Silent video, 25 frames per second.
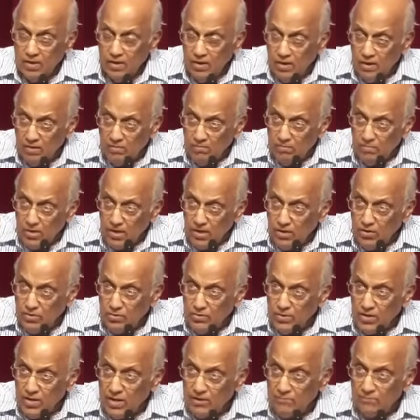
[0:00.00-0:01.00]
In me
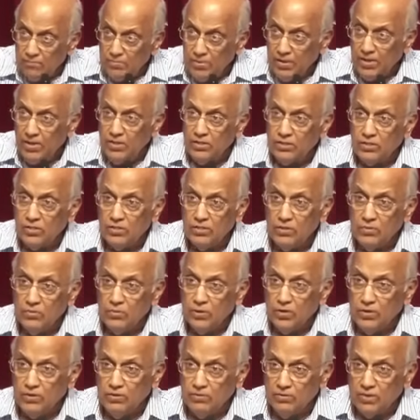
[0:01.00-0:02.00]
you will have peace, in the
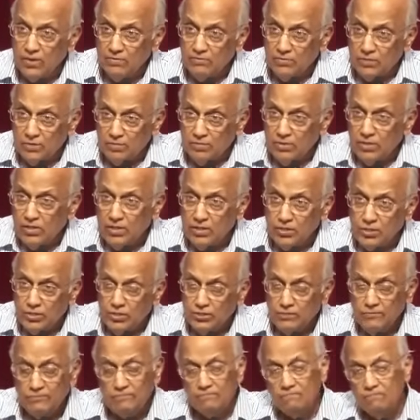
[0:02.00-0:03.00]
world you will have
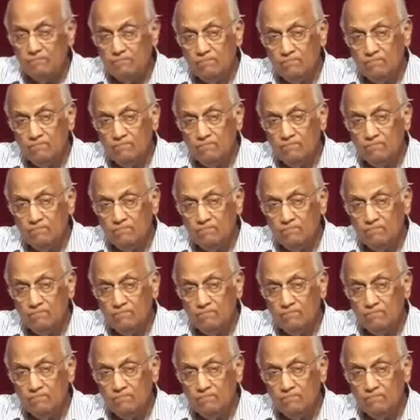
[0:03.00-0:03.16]
tribulation.